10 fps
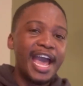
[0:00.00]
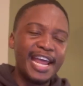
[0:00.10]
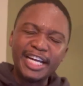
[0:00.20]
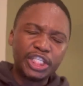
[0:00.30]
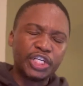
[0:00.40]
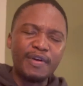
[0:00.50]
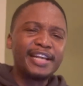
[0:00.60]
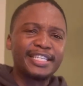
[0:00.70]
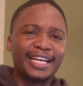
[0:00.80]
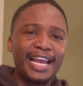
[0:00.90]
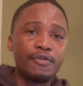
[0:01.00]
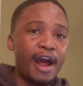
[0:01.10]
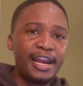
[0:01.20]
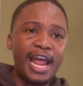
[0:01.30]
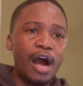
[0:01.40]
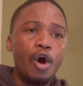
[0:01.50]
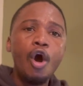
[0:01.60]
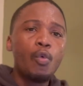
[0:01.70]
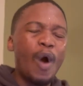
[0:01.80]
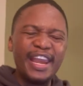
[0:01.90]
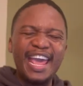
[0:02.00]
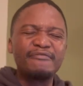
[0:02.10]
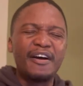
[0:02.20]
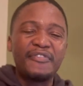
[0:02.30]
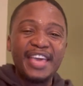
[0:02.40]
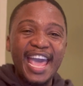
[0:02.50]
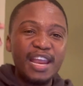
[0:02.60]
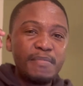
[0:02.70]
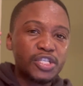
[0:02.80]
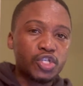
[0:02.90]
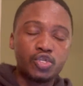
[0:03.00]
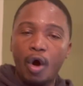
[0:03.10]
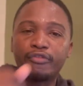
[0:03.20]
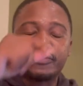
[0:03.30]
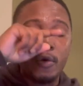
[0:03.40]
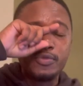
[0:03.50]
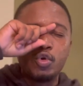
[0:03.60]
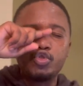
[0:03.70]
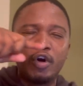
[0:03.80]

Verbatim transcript: And I decree and declare right now whatever the enemy stole from you,